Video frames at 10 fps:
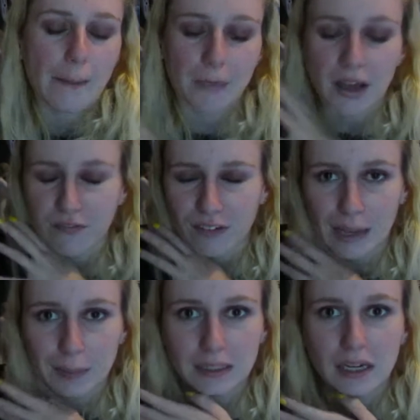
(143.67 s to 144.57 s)
My
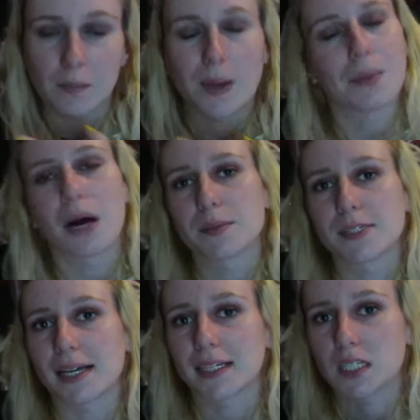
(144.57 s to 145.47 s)
family on my mom's
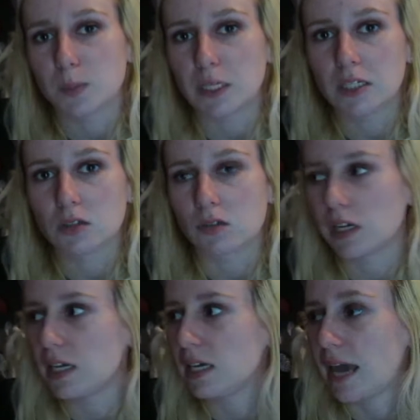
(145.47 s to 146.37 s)
side speaks
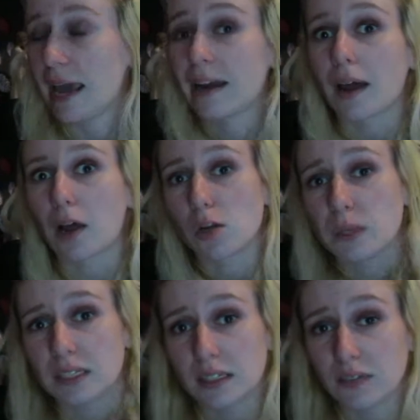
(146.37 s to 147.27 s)
Greek, and I'll
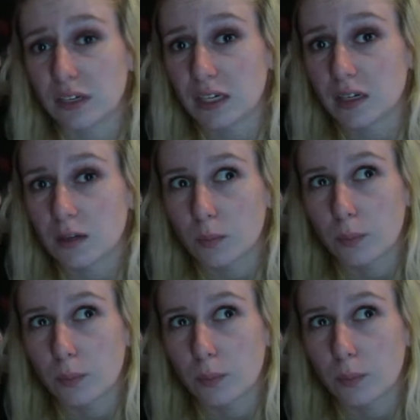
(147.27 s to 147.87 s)
be living